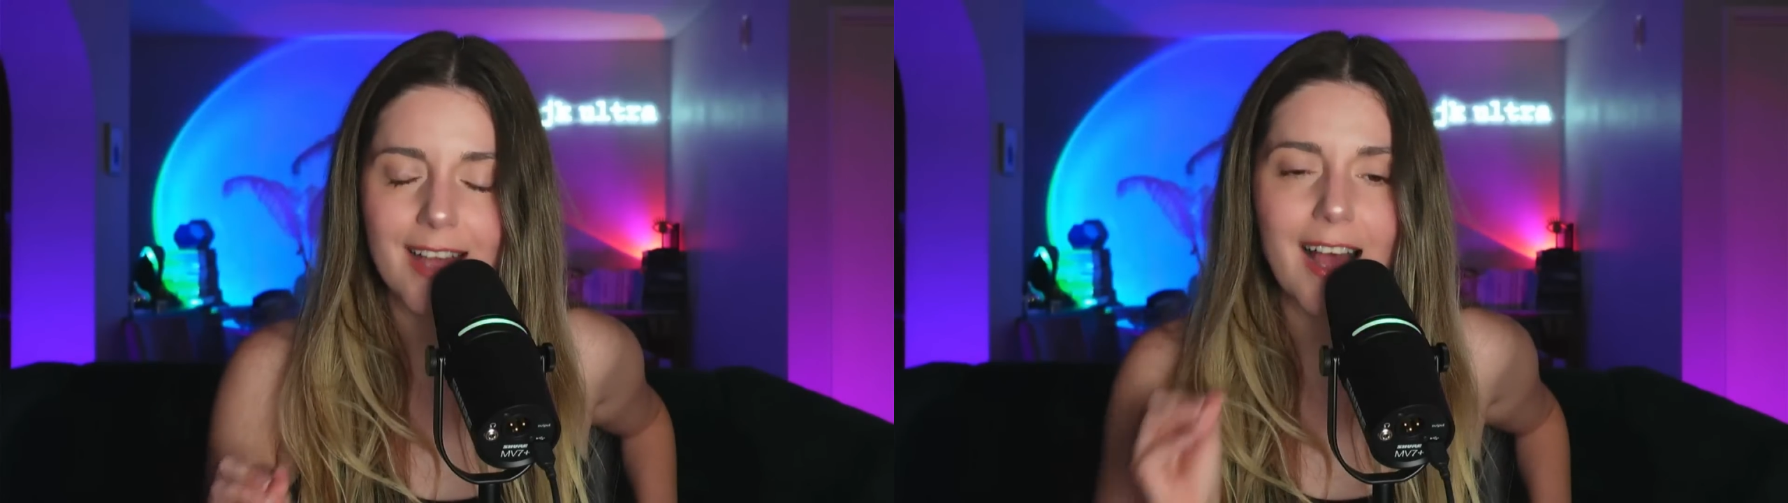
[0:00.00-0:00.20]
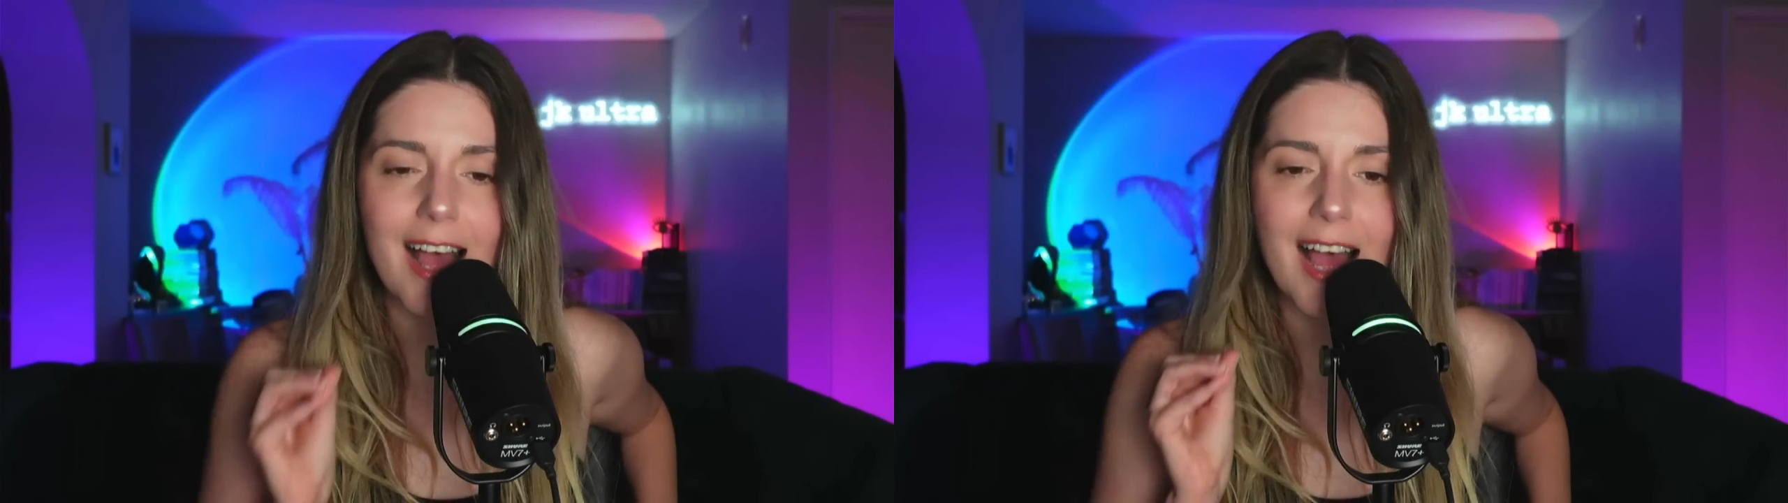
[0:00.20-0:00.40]

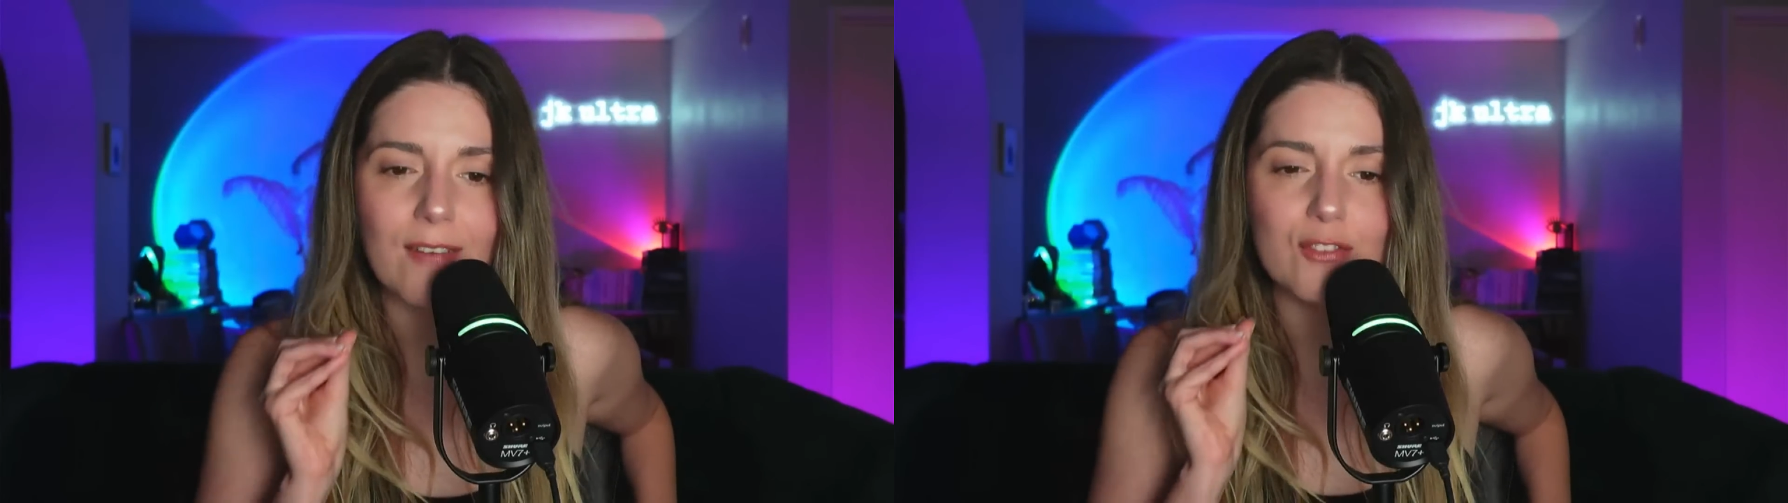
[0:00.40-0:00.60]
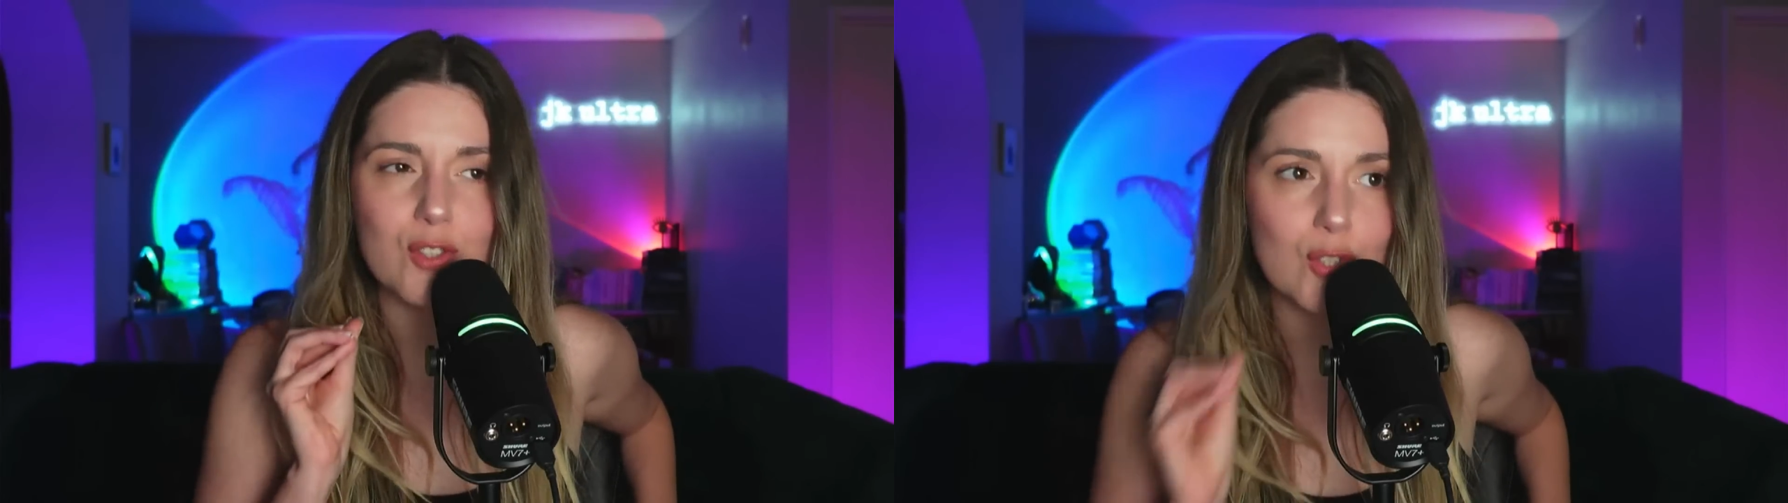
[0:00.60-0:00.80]

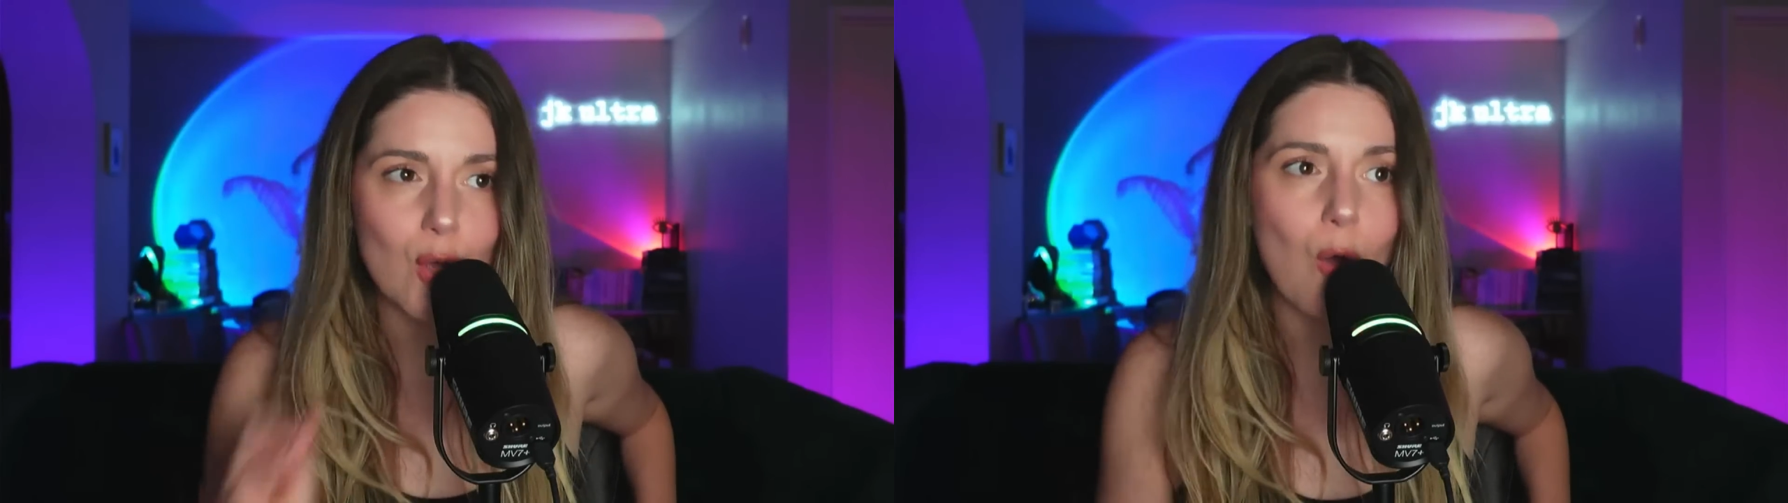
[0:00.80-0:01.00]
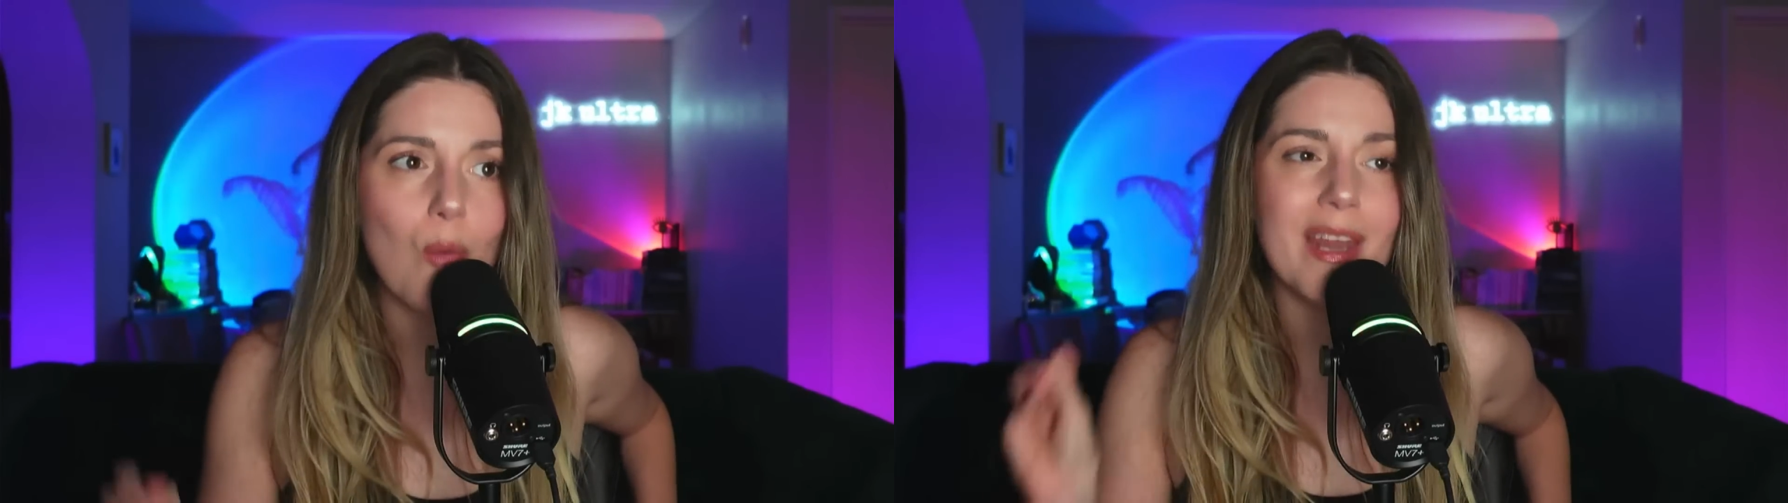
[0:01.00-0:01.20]
have
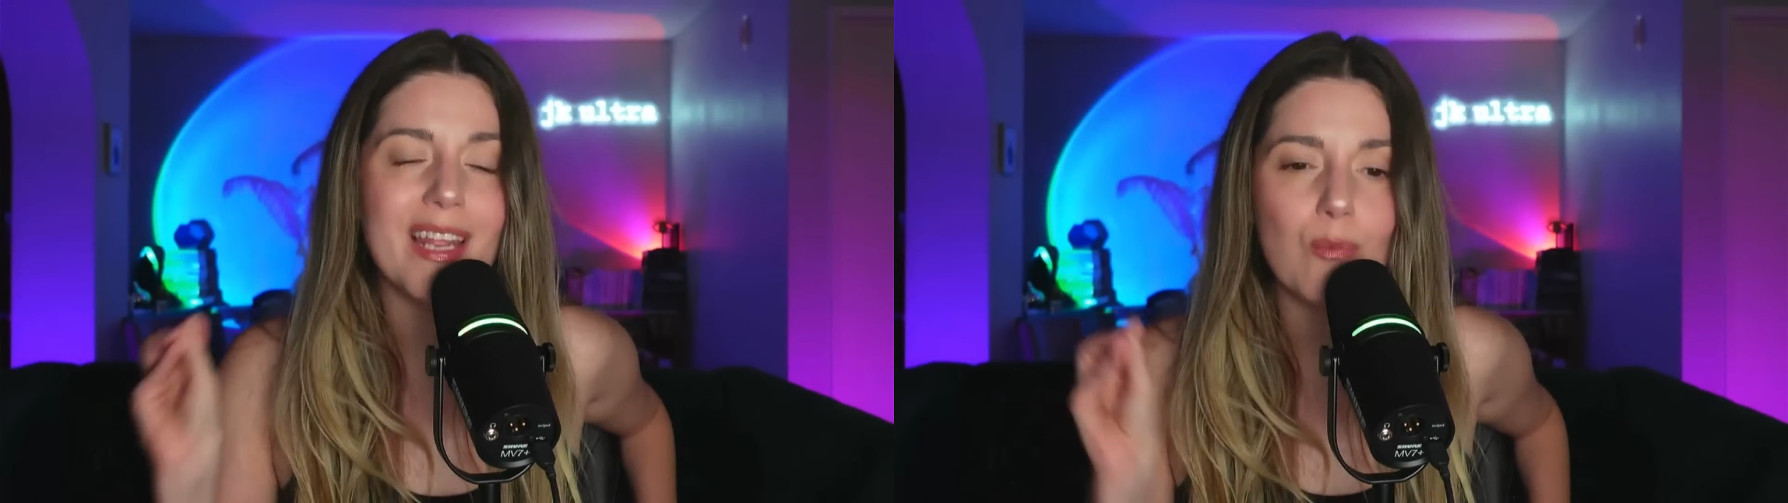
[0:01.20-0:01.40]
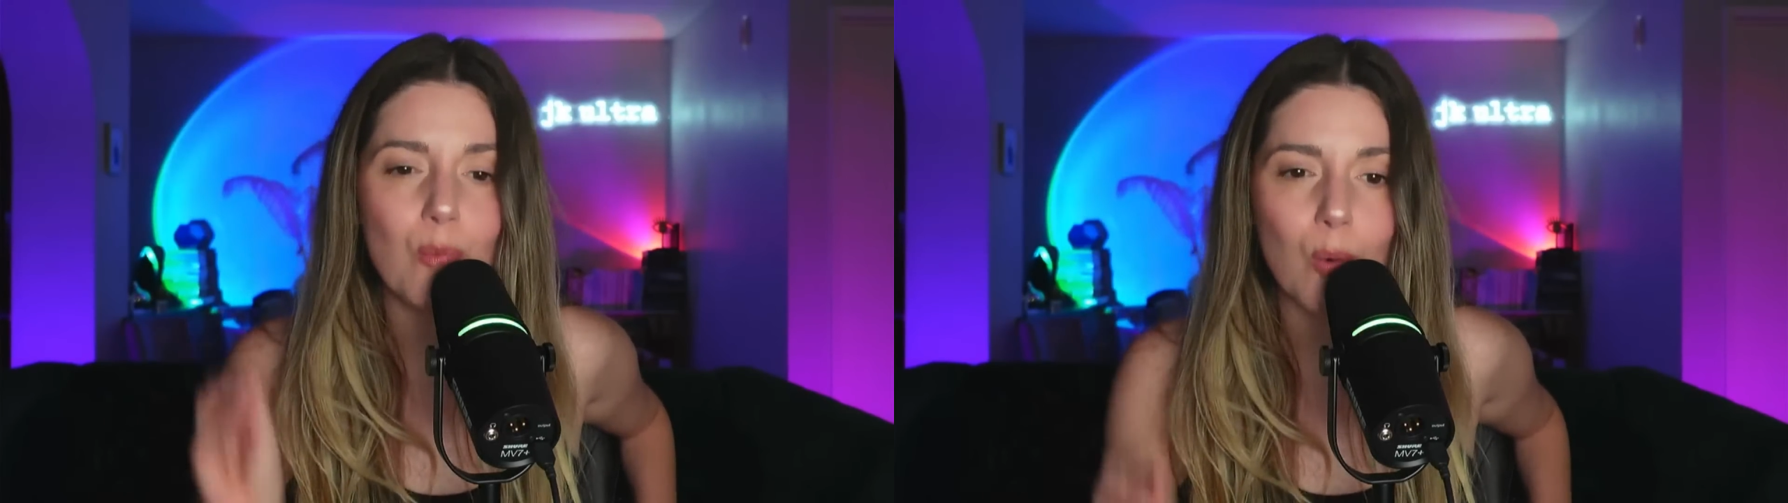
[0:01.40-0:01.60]
so
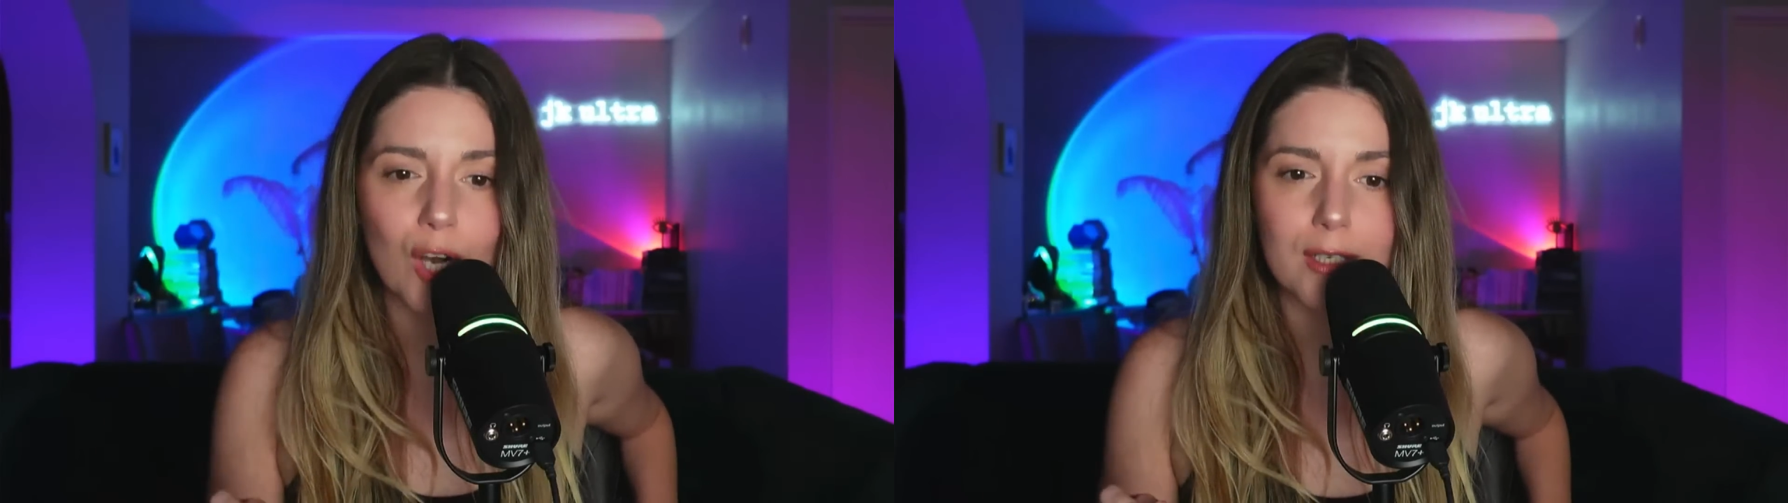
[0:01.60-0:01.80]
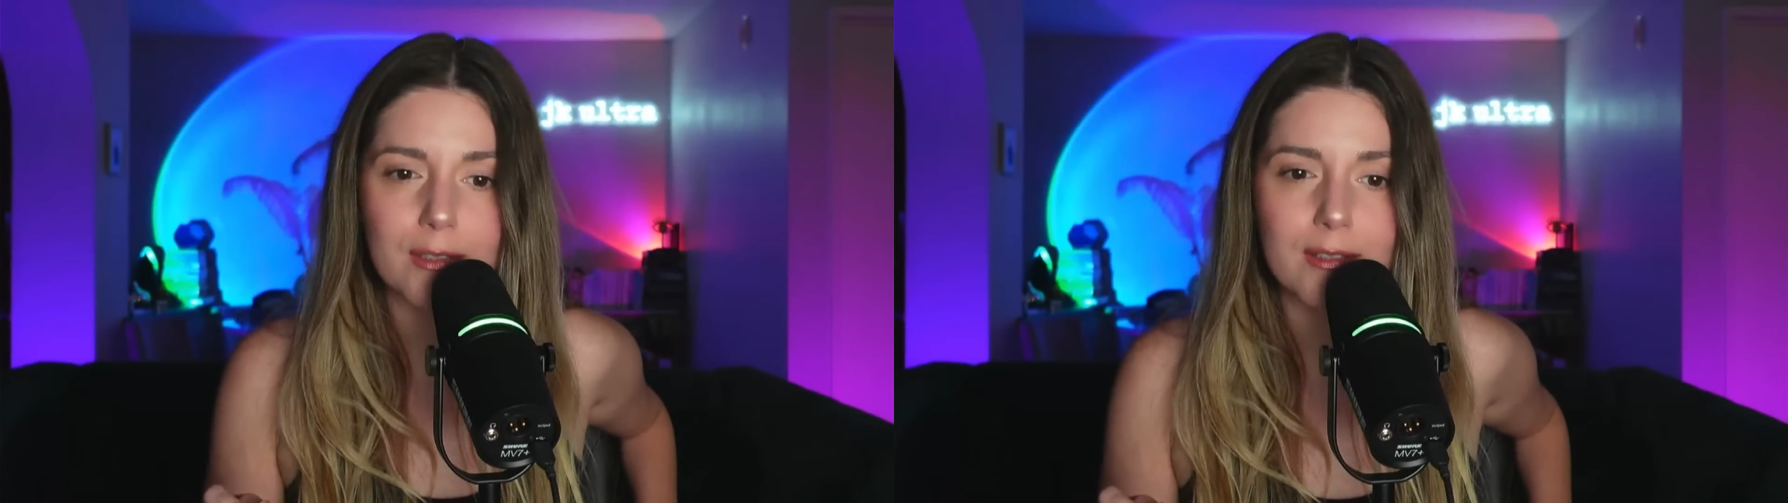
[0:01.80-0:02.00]
many
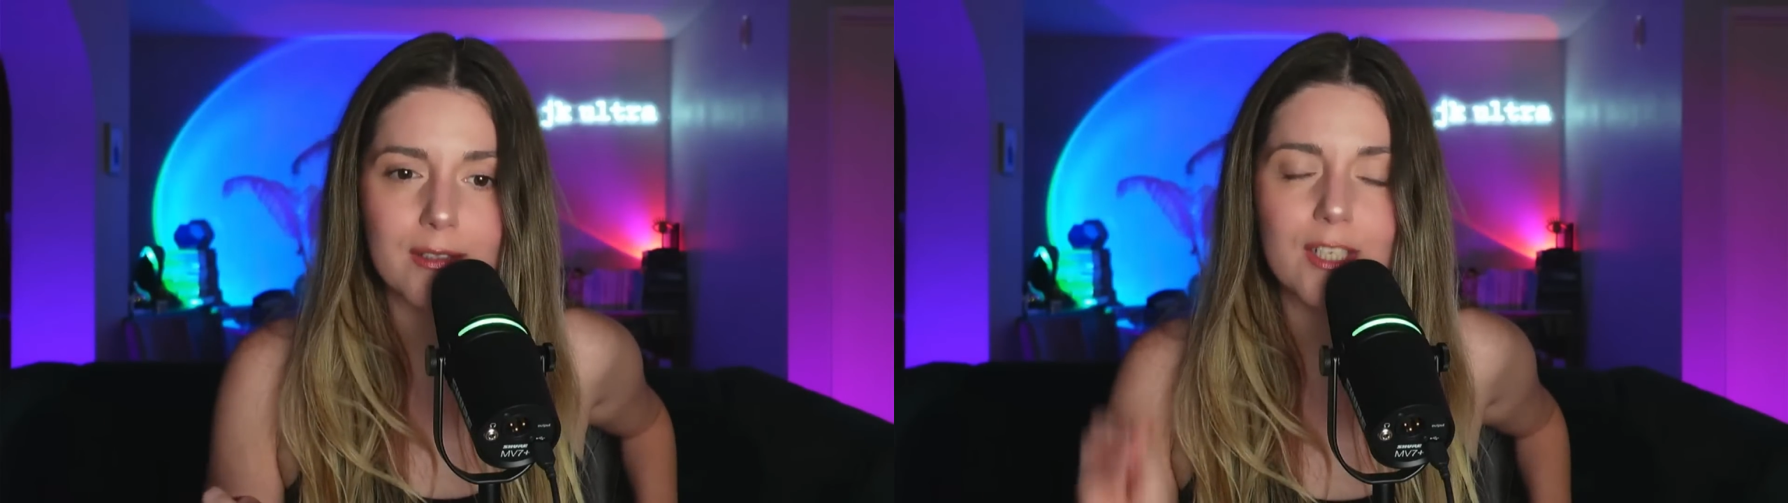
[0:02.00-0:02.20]
words